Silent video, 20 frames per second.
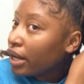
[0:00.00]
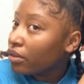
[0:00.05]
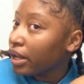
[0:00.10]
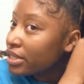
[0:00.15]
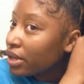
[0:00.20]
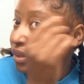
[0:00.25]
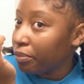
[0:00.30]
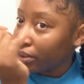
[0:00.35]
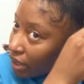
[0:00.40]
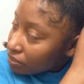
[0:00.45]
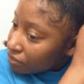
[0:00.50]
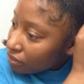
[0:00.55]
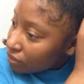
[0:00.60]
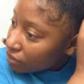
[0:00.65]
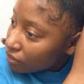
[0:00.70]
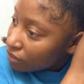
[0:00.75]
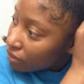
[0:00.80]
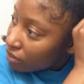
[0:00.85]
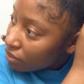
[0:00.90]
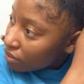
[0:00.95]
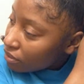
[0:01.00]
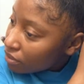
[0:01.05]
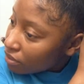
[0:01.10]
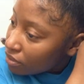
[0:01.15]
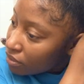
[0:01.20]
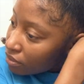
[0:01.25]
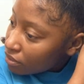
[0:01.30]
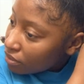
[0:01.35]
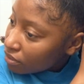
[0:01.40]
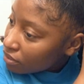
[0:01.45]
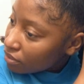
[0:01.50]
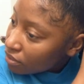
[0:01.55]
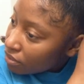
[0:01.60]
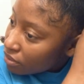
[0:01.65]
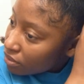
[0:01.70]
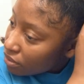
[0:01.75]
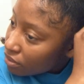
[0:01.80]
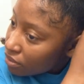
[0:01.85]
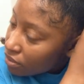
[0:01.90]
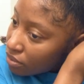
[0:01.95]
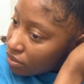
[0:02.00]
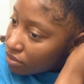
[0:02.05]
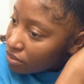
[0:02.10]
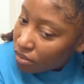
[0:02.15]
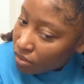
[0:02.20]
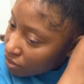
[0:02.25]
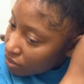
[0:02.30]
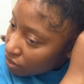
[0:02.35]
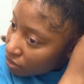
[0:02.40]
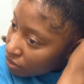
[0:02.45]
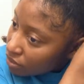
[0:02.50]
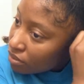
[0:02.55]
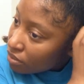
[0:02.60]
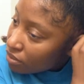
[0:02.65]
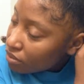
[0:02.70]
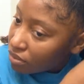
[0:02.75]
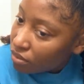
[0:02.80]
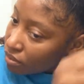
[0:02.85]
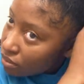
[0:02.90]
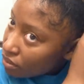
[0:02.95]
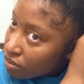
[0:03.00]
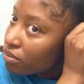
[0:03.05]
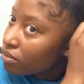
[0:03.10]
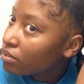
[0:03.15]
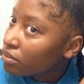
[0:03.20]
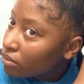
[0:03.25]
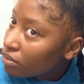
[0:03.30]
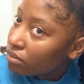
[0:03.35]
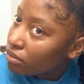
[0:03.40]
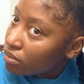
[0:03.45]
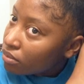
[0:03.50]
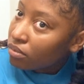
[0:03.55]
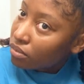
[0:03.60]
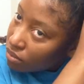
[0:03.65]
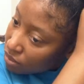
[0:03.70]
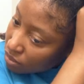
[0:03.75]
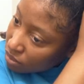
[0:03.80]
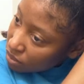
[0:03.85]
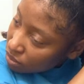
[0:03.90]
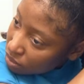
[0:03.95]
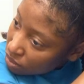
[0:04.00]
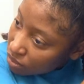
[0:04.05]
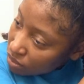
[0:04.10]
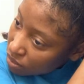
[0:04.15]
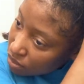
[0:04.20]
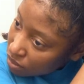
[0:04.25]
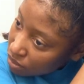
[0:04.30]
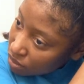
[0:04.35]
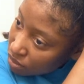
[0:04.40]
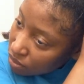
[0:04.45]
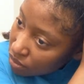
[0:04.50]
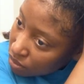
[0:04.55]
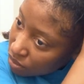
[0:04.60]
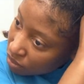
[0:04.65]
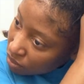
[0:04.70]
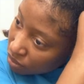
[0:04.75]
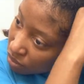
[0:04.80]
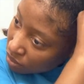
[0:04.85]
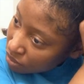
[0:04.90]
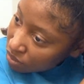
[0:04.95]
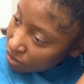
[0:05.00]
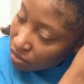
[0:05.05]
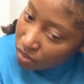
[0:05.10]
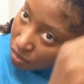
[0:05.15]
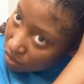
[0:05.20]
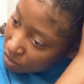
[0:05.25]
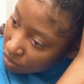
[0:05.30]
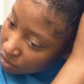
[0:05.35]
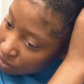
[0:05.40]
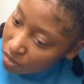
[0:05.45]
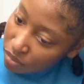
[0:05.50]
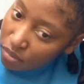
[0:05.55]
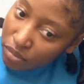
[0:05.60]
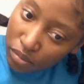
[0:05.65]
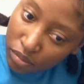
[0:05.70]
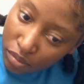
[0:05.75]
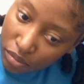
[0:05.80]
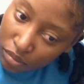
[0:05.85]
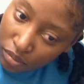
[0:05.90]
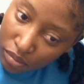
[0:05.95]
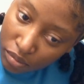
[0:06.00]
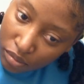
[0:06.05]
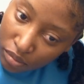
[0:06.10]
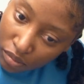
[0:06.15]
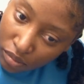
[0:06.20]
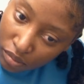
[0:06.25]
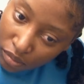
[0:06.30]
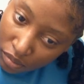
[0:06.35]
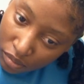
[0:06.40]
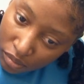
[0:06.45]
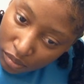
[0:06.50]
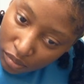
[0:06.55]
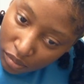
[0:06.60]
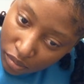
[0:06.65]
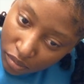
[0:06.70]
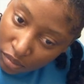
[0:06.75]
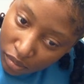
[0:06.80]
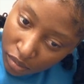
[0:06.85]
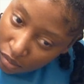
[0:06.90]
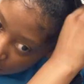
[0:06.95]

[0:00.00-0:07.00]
and then when I take them out I'm going to sit under the dryer and let my hair dry the rest of the way, because